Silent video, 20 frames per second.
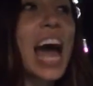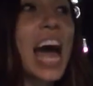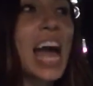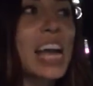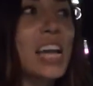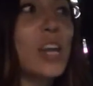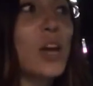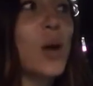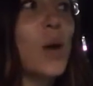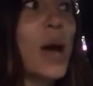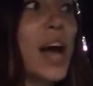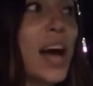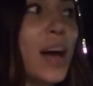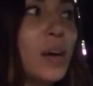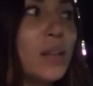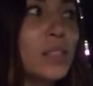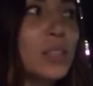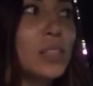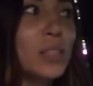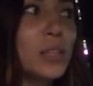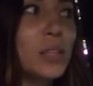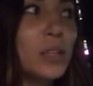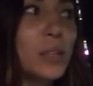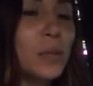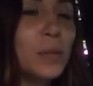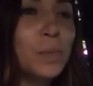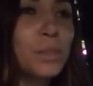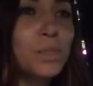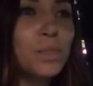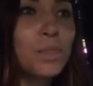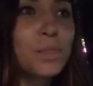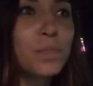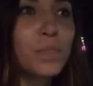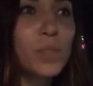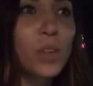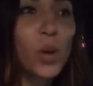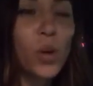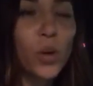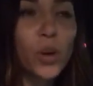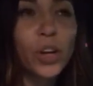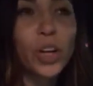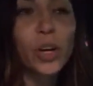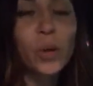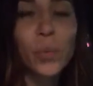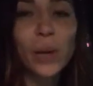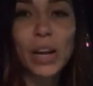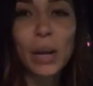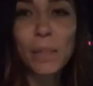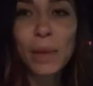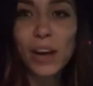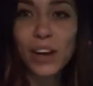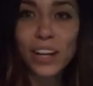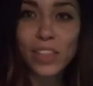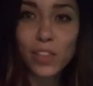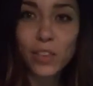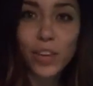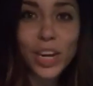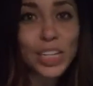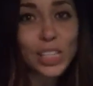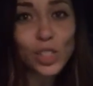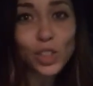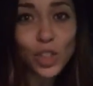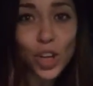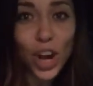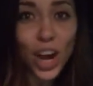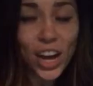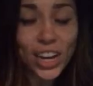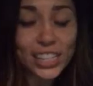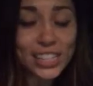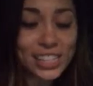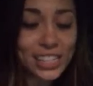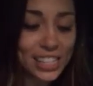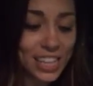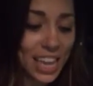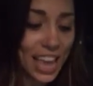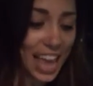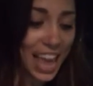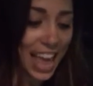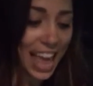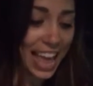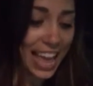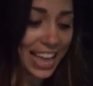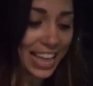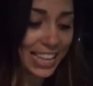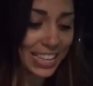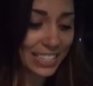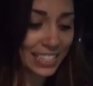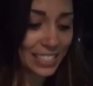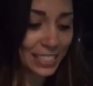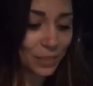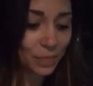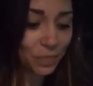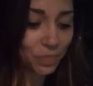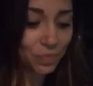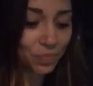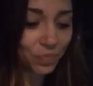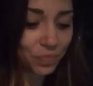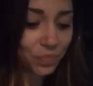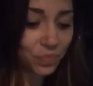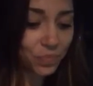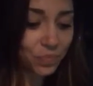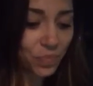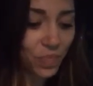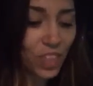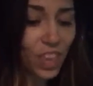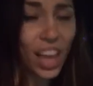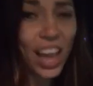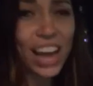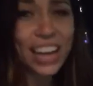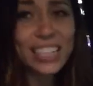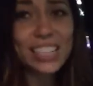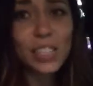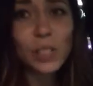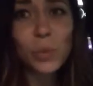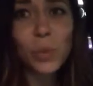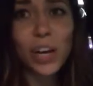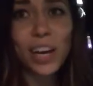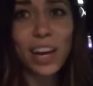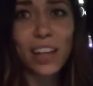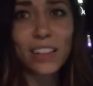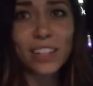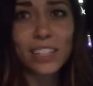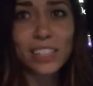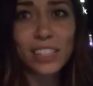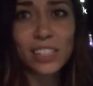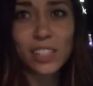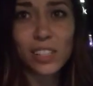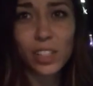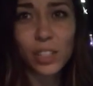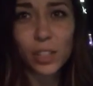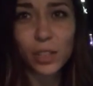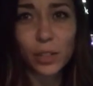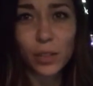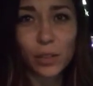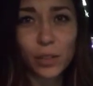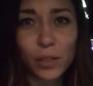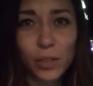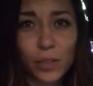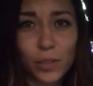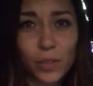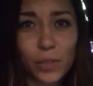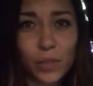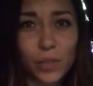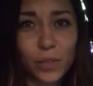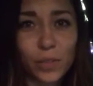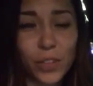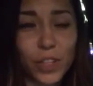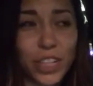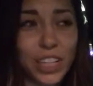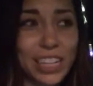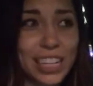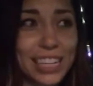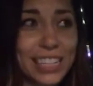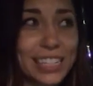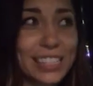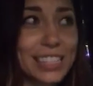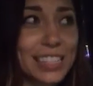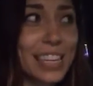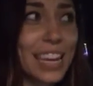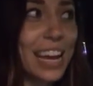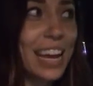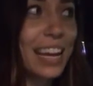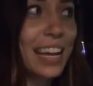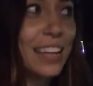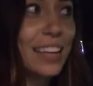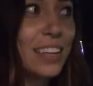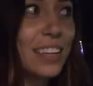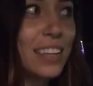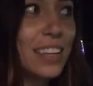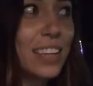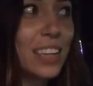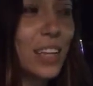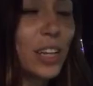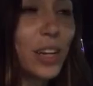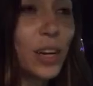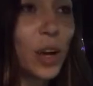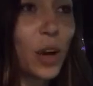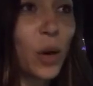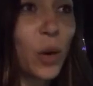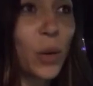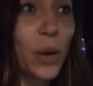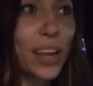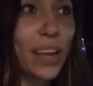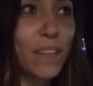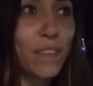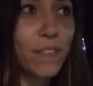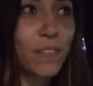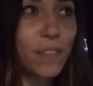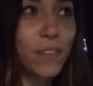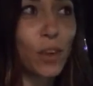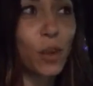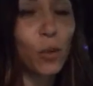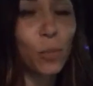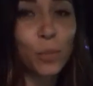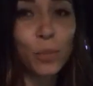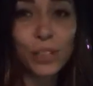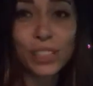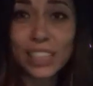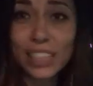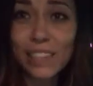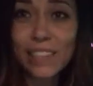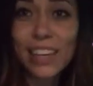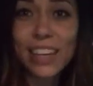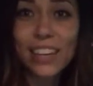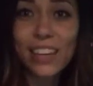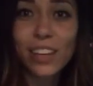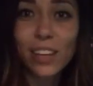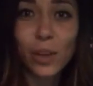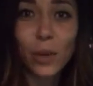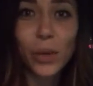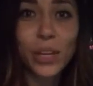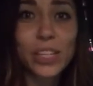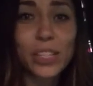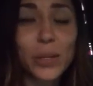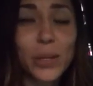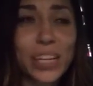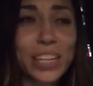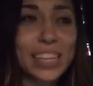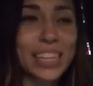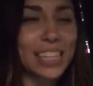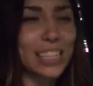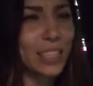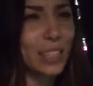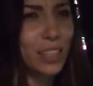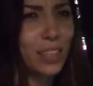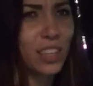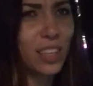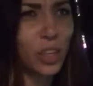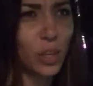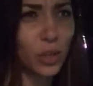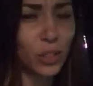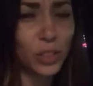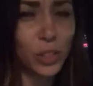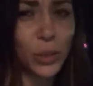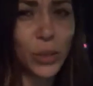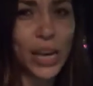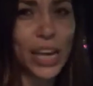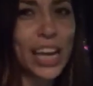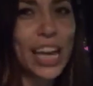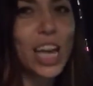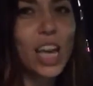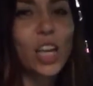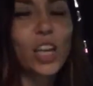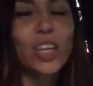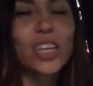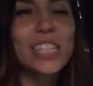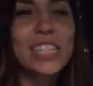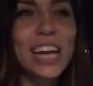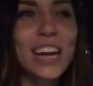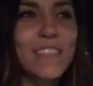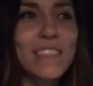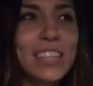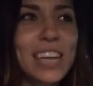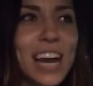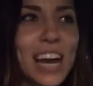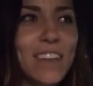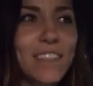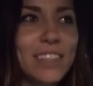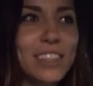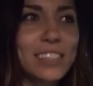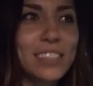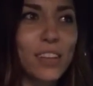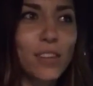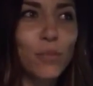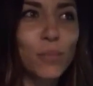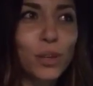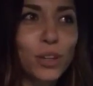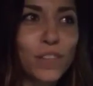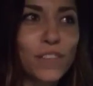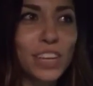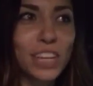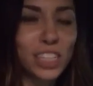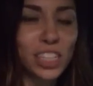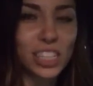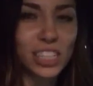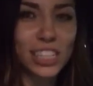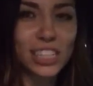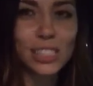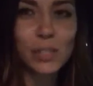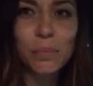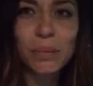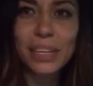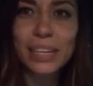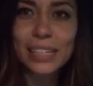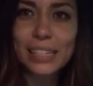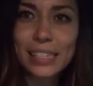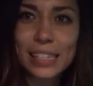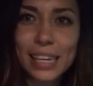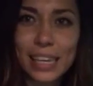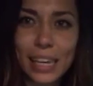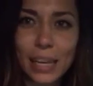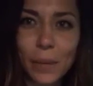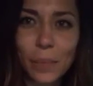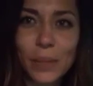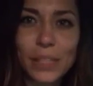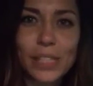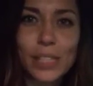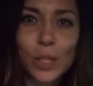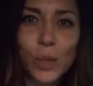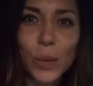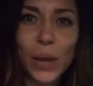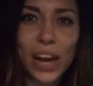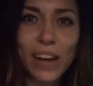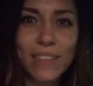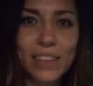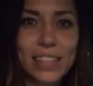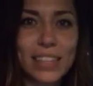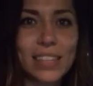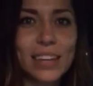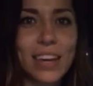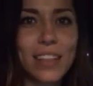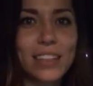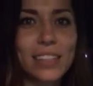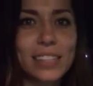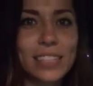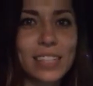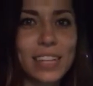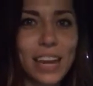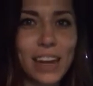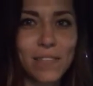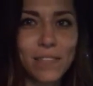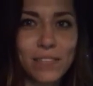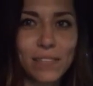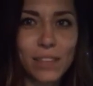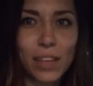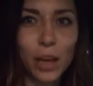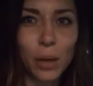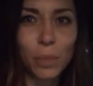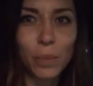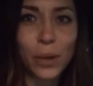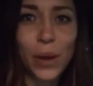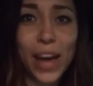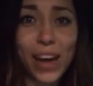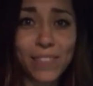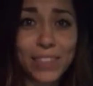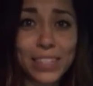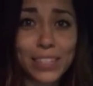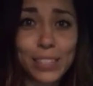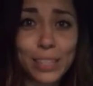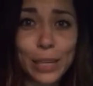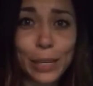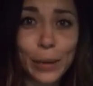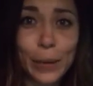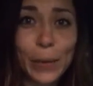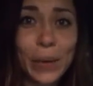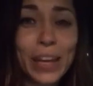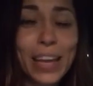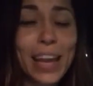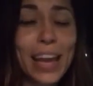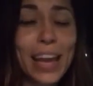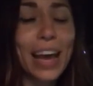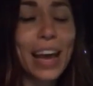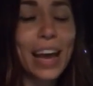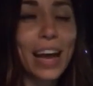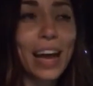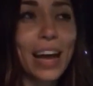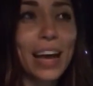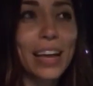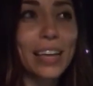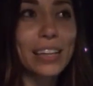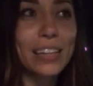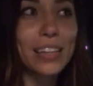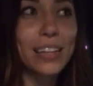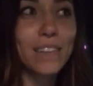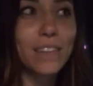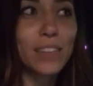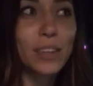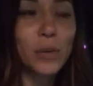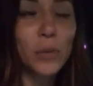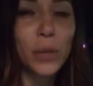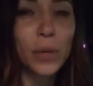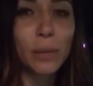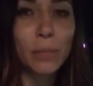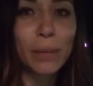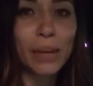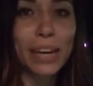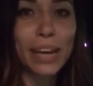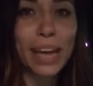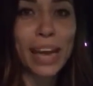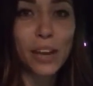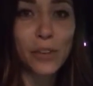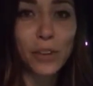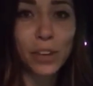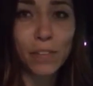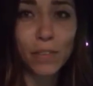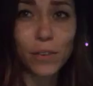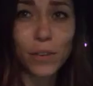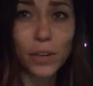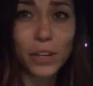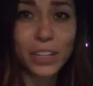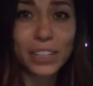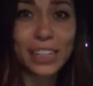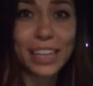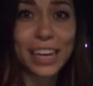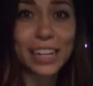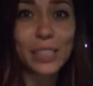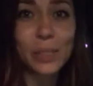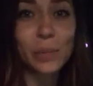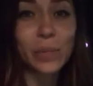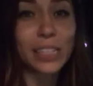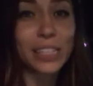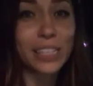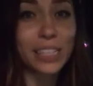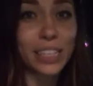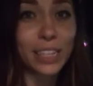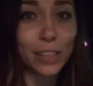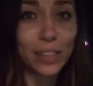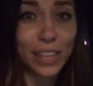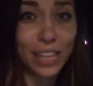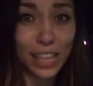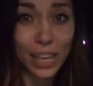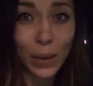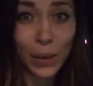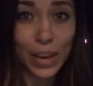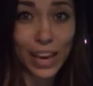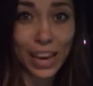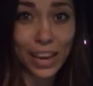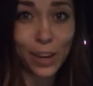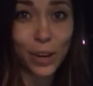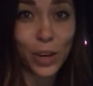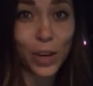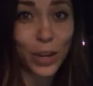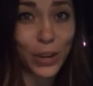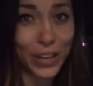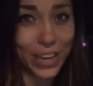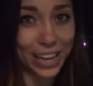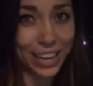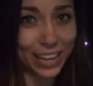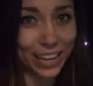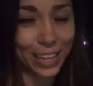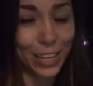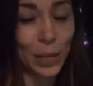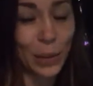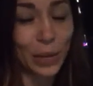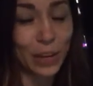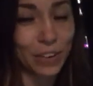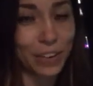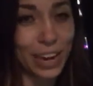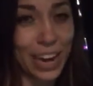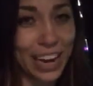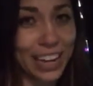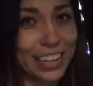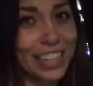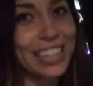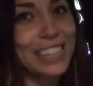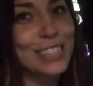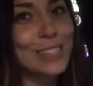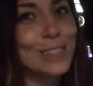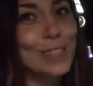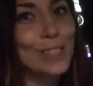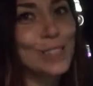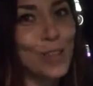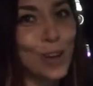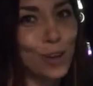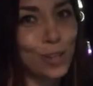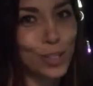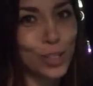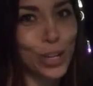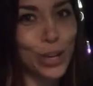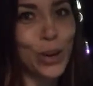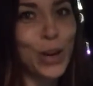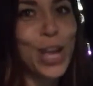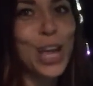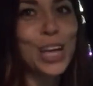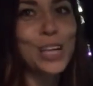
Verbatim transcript: I know how to order when I'm out at the restaurants, and I just want others to realize that, you know, if you believe it, you can do it, then you'll do it. You just have to have the self motivation. That's the biggest key, and once you have it, then others can have, help you have it too. I love the quote by Henry Ford that's whether you think you can or you can't, you are right. It's so true.